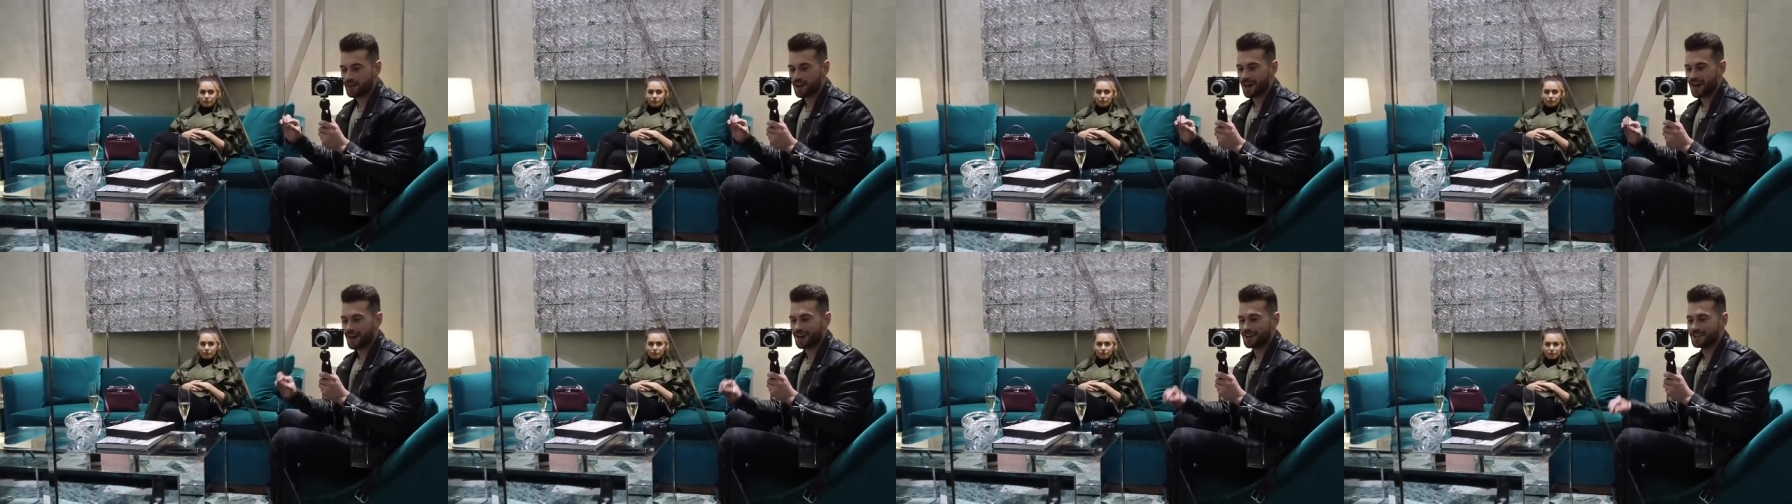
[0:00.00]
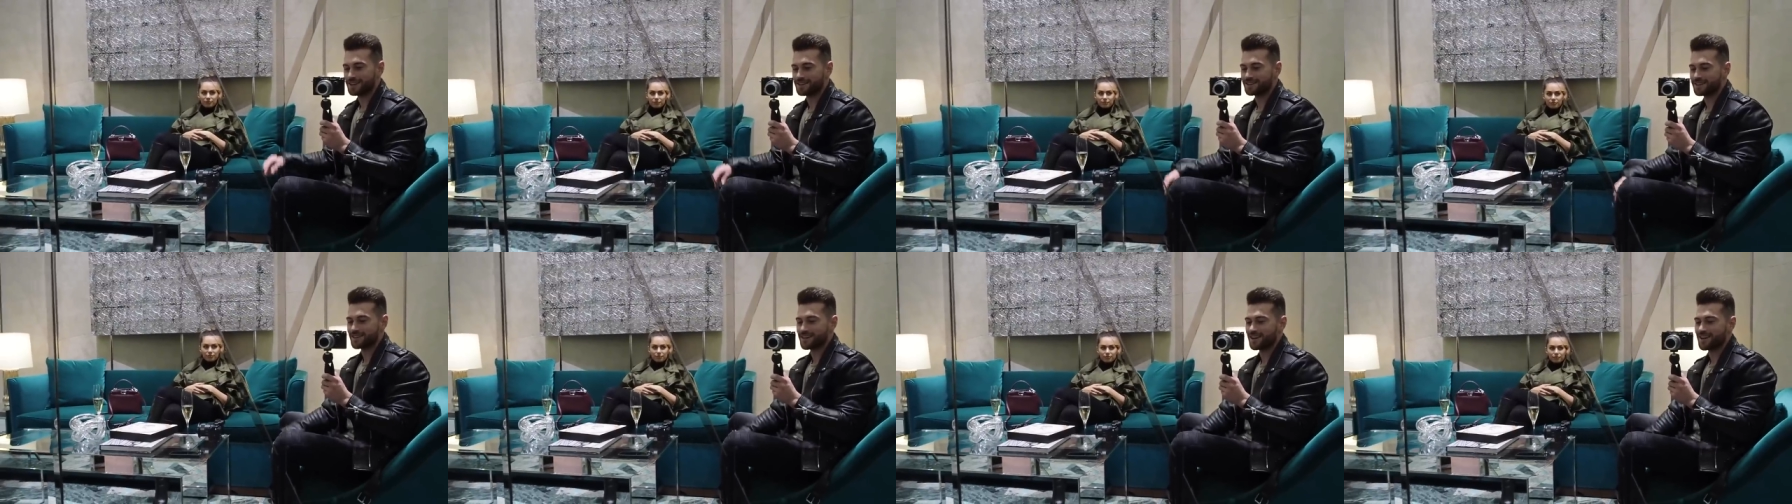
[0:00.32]

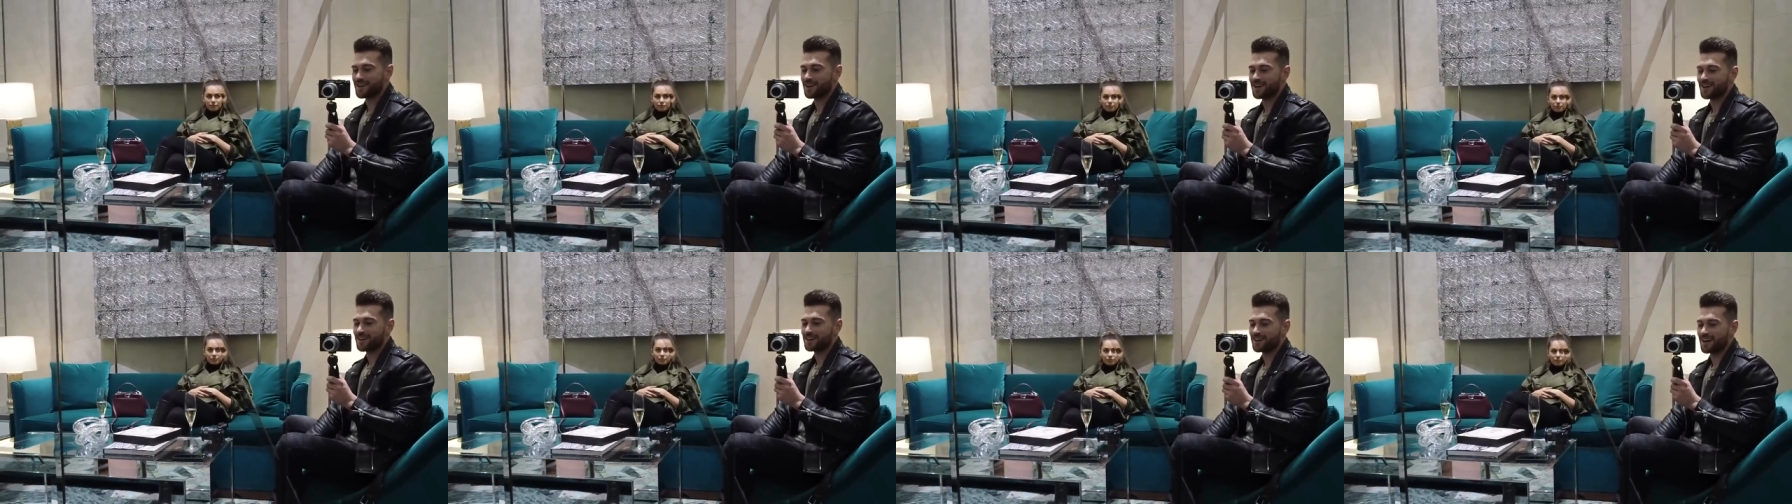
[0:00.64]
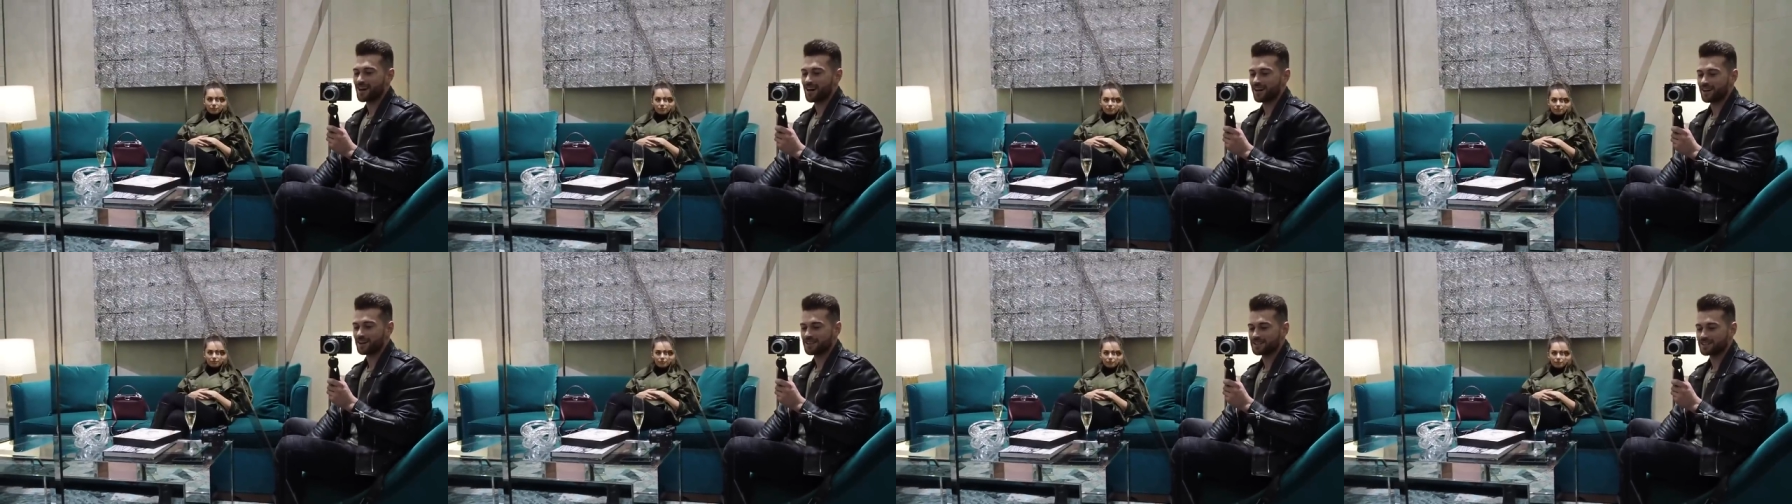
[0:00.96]
and uh,
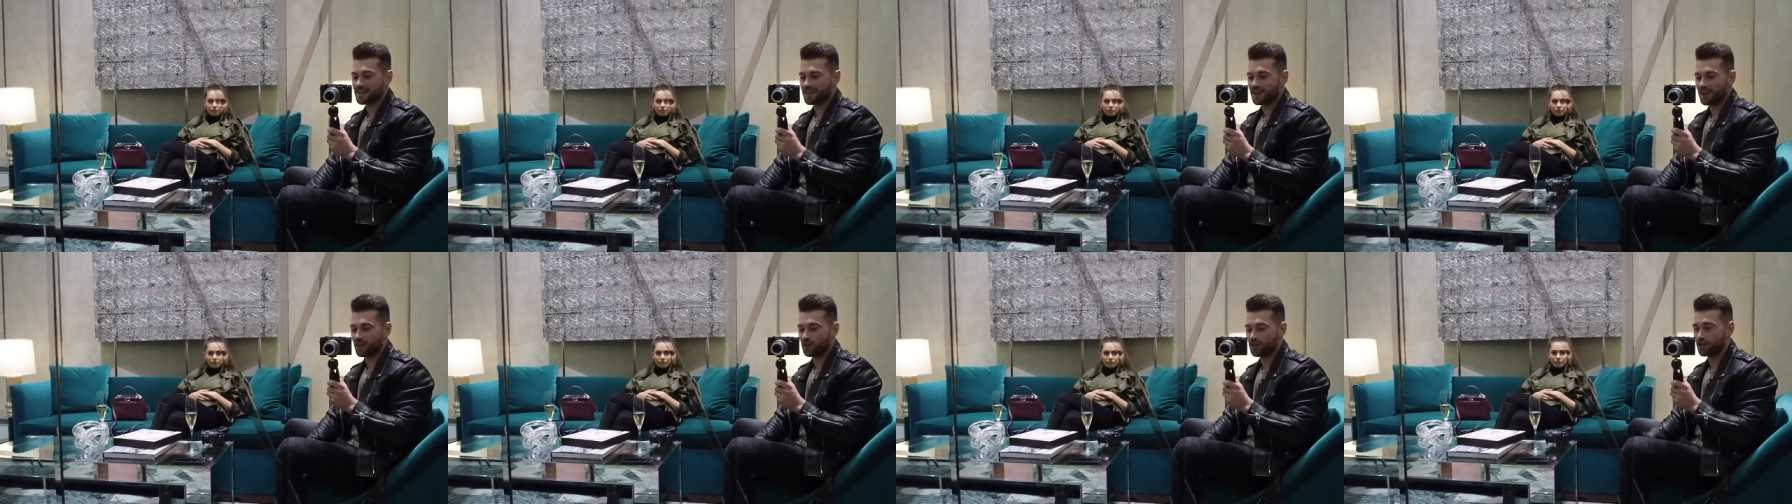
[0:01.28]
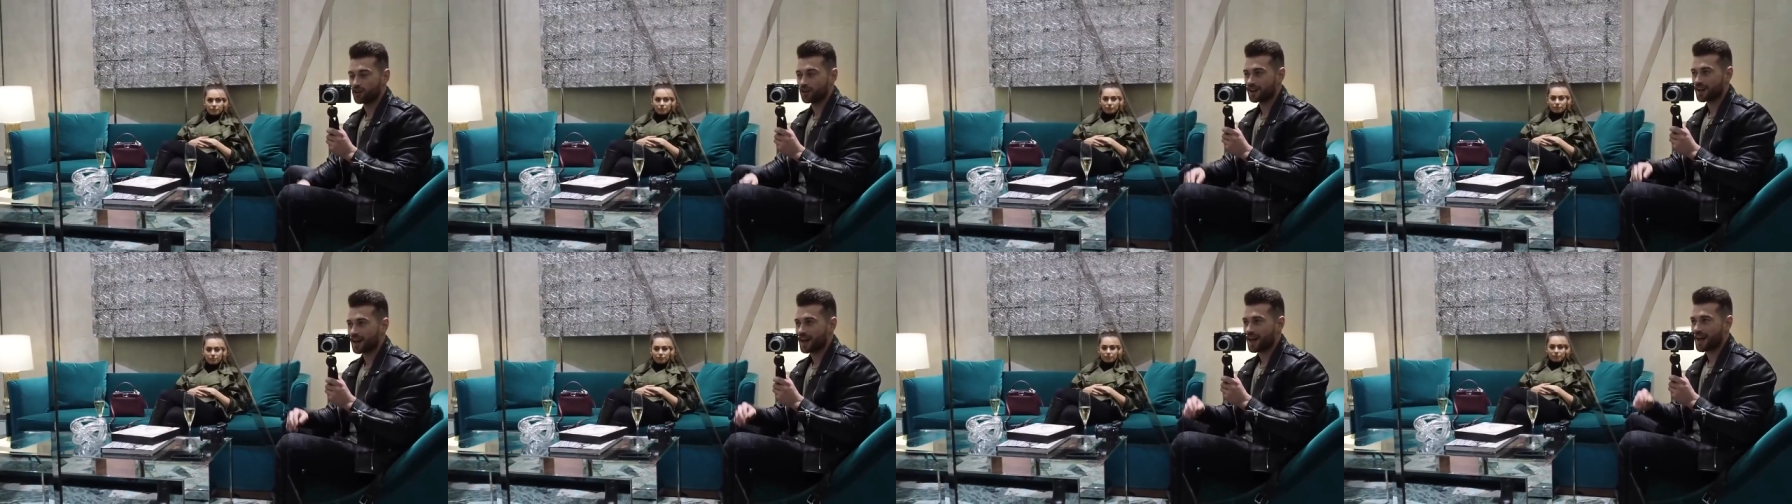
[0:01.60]
yeah, going to take a
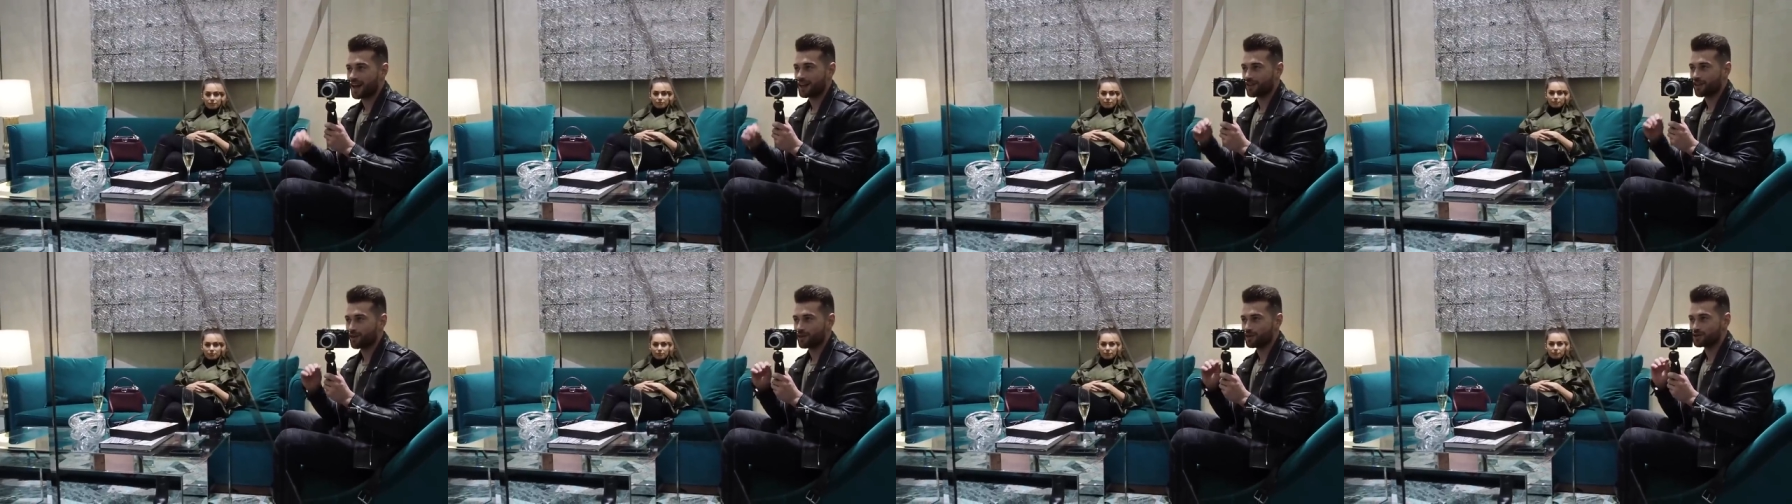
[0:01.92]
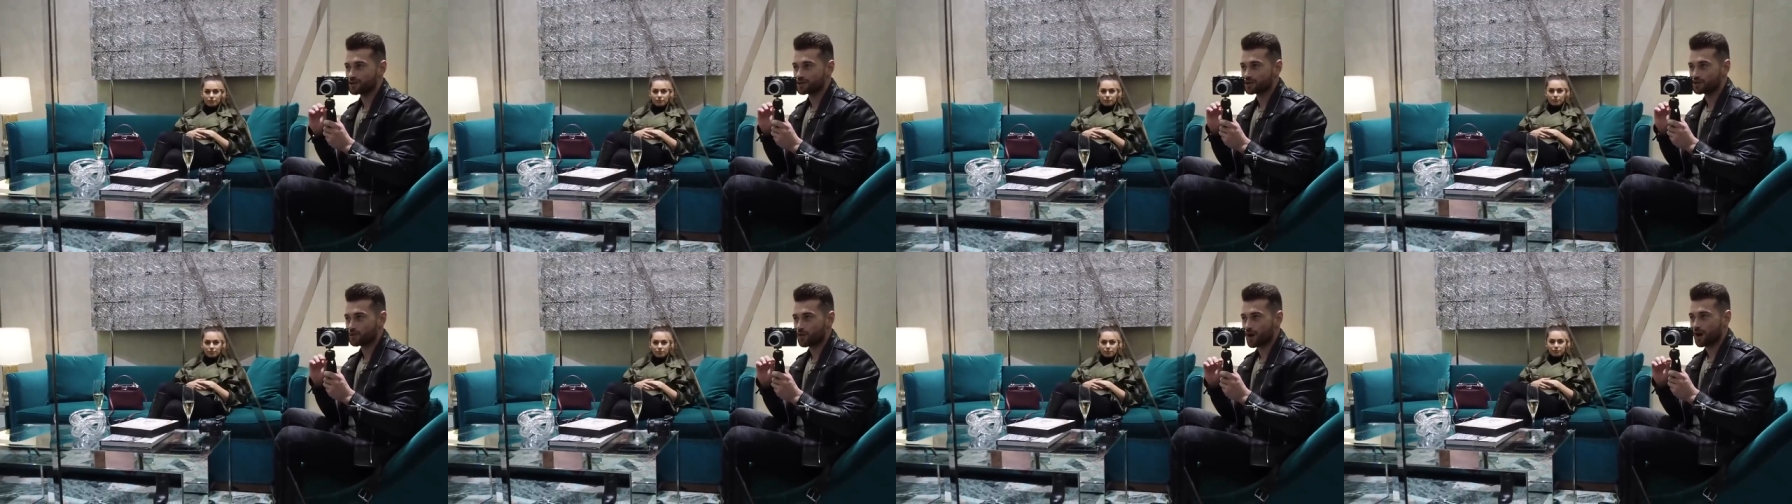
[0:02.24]
look at
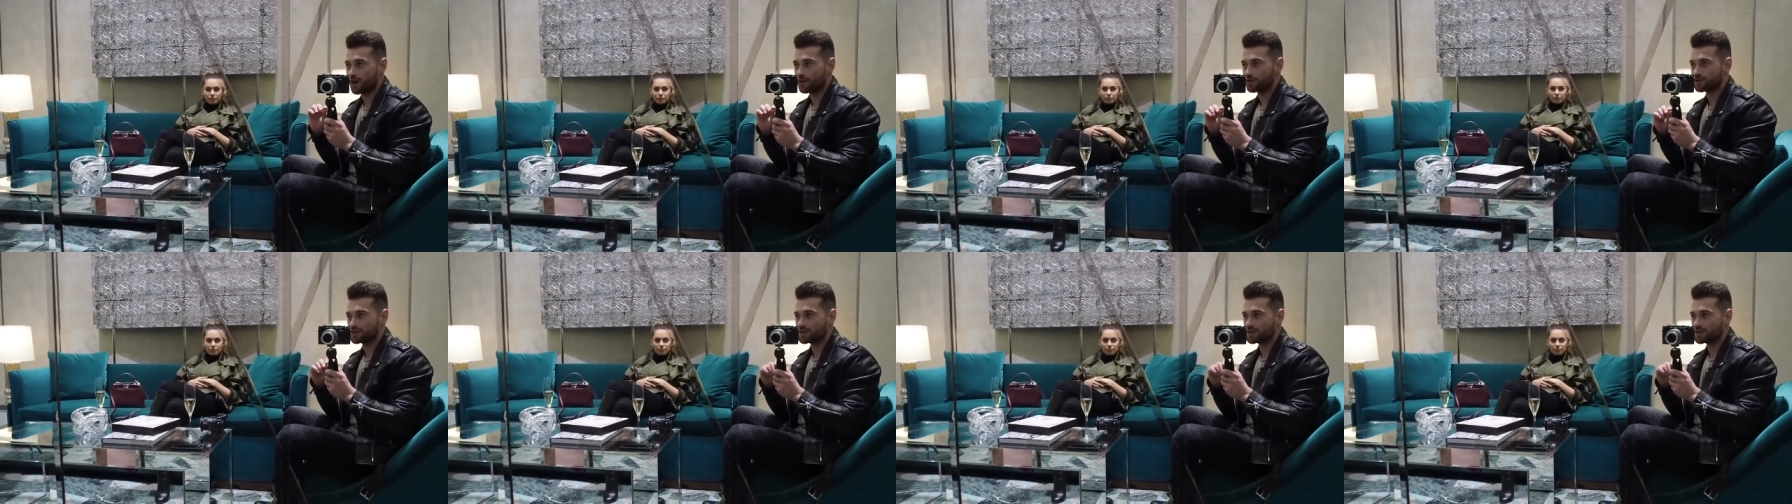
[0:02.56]
those as well.